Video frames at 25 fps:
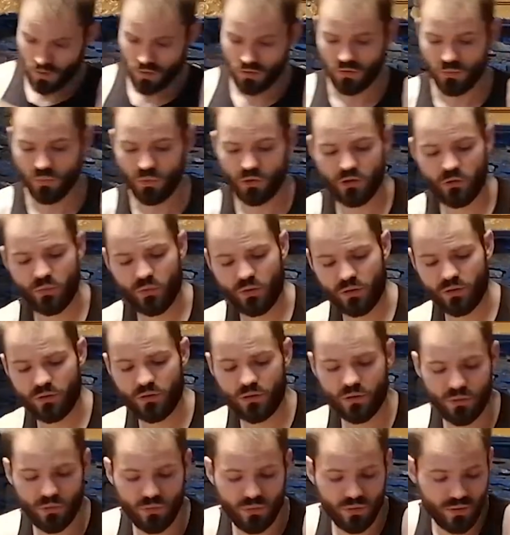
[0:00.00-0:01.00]
what you want
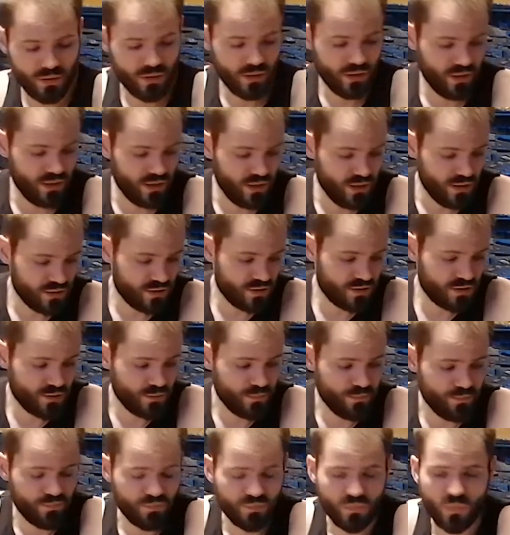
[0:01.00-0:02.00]
to do is,
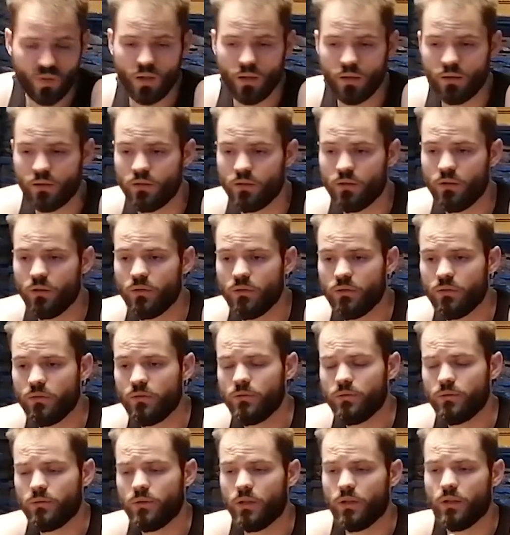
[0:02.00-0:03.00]

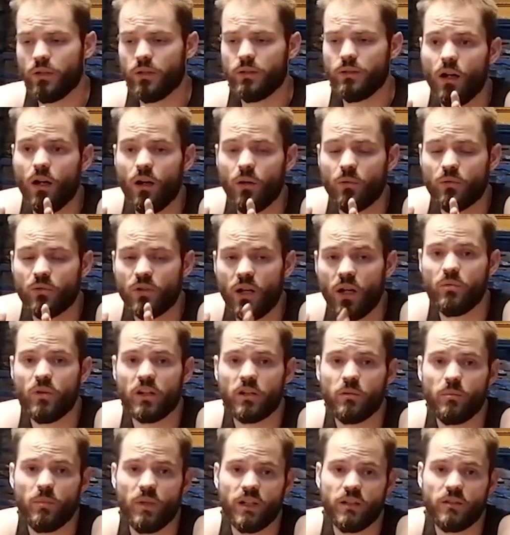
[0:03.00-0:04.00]
I would
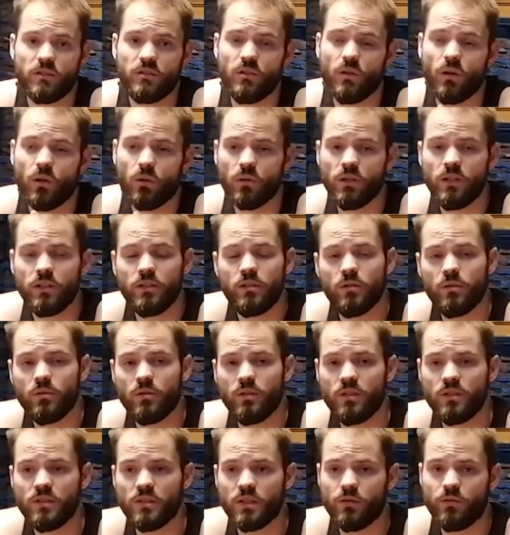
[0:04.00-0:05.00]
recommend you only do
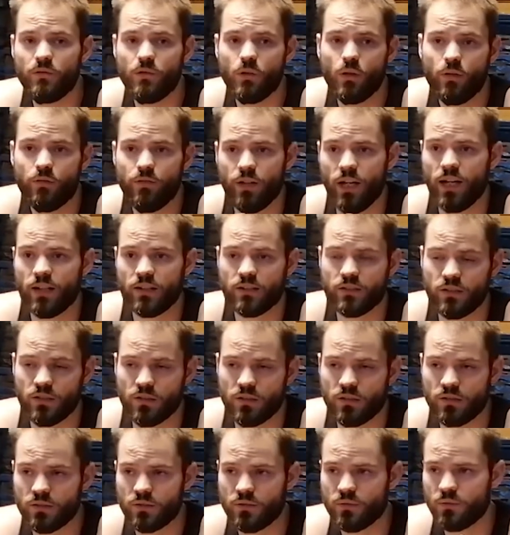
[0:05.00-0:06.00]
this if you have
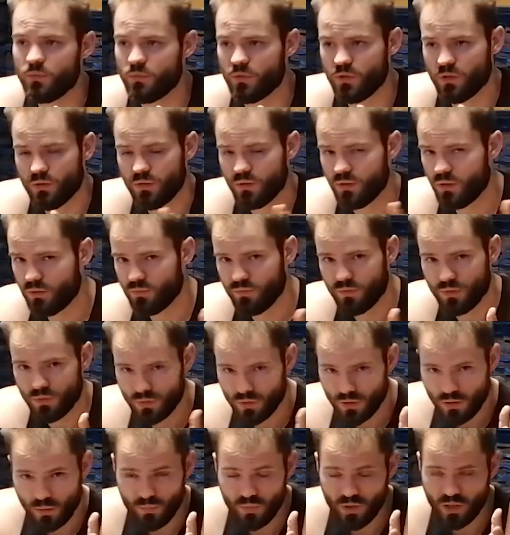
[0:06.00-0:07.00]
access. It's not
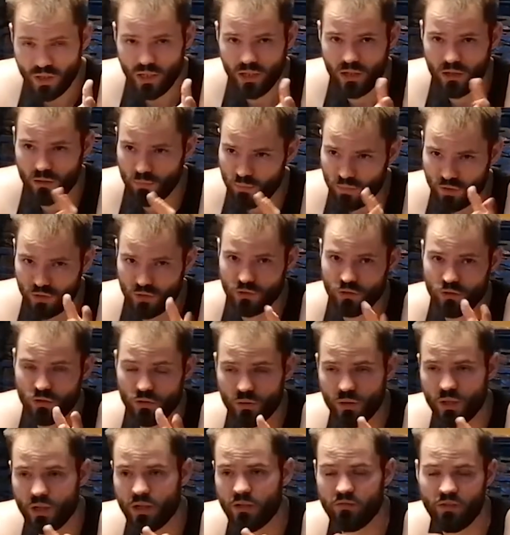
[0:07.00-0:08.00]
very complicated, but you
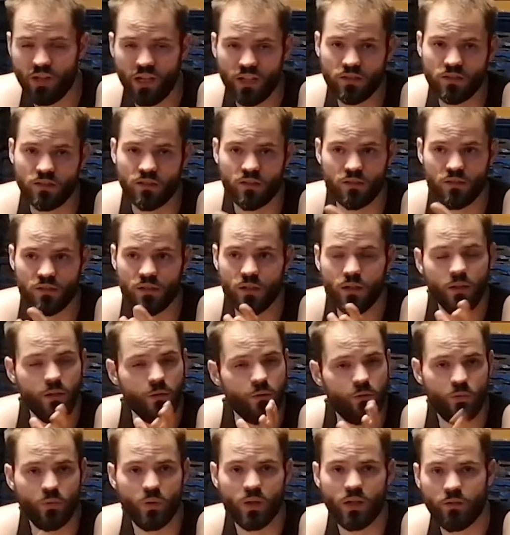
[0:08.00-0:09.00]
should have access
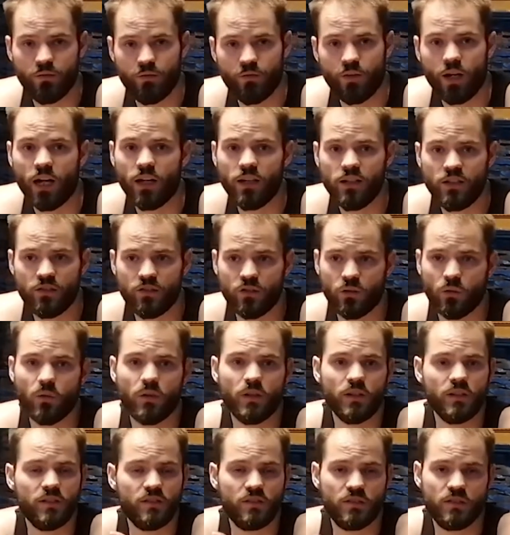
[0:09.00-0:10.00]
to a vise
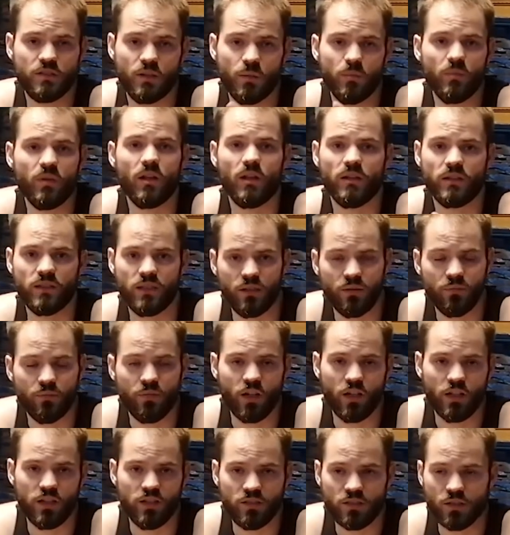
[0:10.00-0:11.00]
or a similar
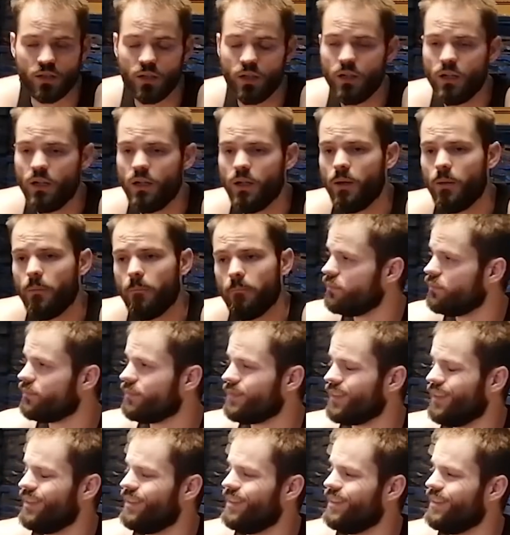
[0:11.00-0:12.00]
device.
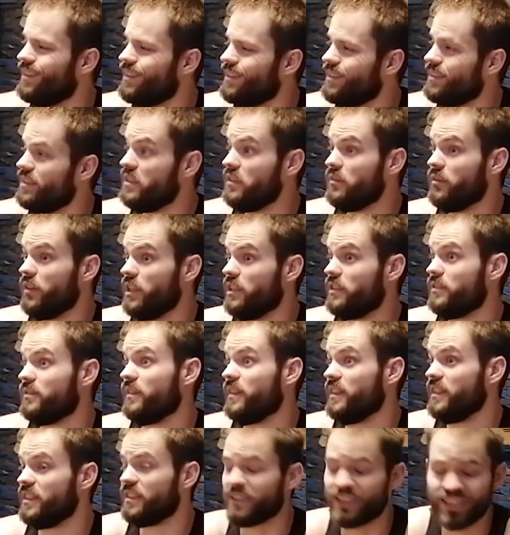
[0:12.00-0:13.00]

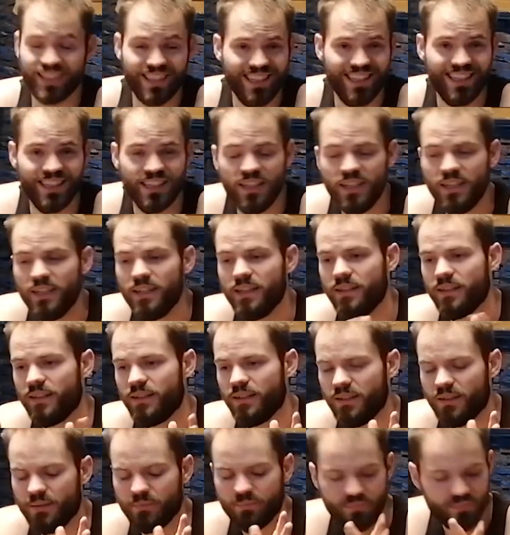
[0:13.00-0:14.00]
Vise.
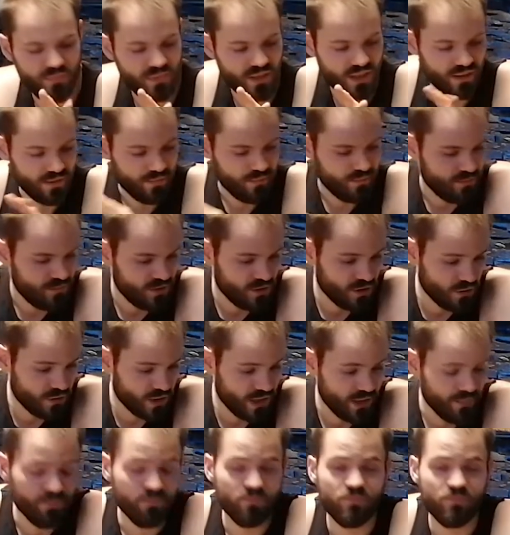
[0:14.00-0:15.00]
Yeah, sorry.